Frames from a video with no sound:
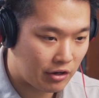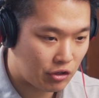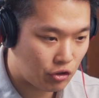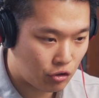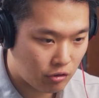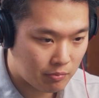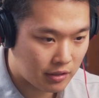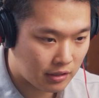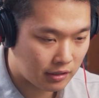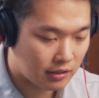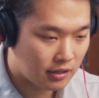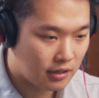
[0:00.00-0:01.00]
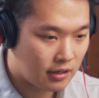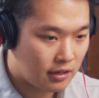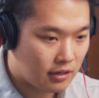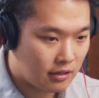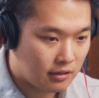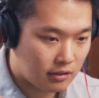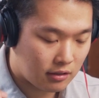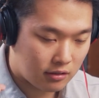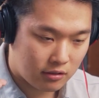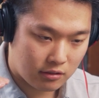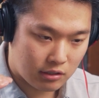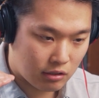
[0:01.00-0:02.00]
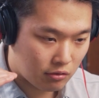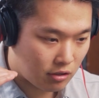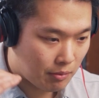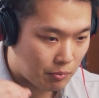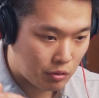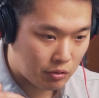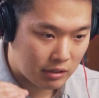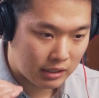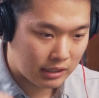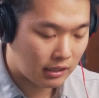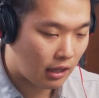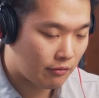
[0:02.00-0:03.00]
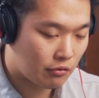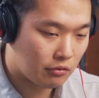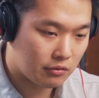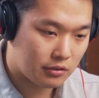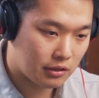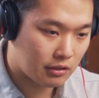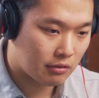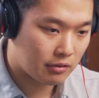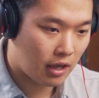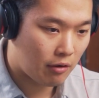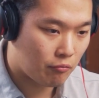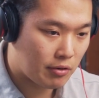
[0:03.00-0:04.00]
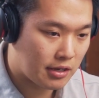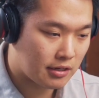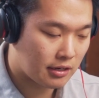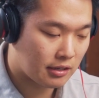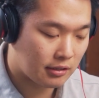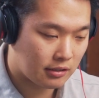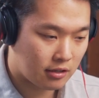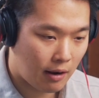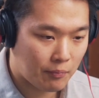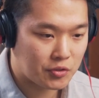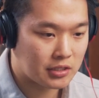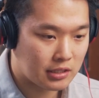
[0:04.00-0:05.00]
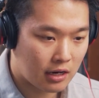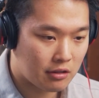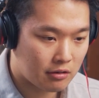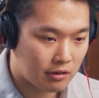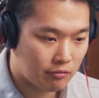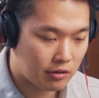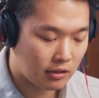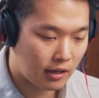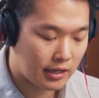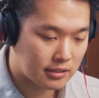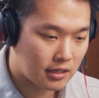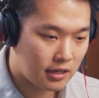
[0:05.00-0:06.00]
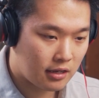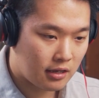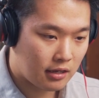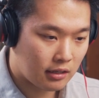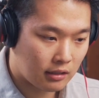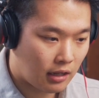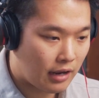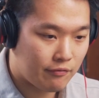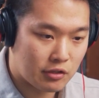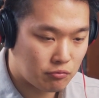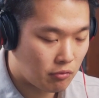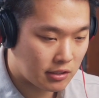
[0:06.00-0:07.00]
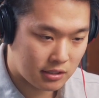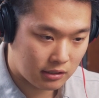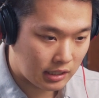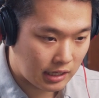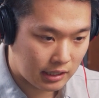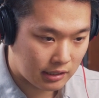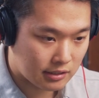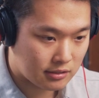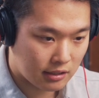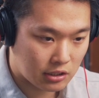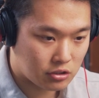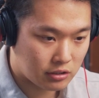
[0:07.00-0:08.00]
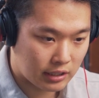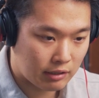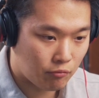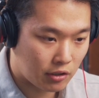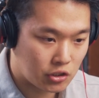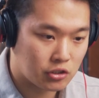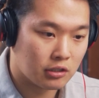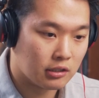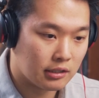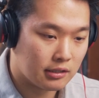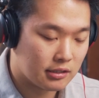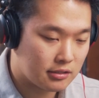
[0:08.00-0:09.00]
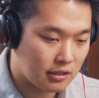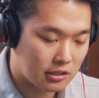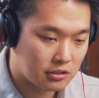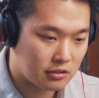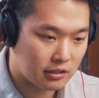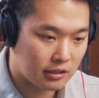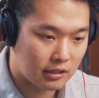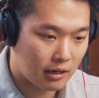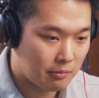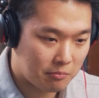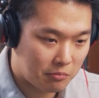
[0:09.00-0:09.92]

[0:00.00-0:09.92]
very human, community level, that we can come together and realize life is what's leading this country and what should lead this country. And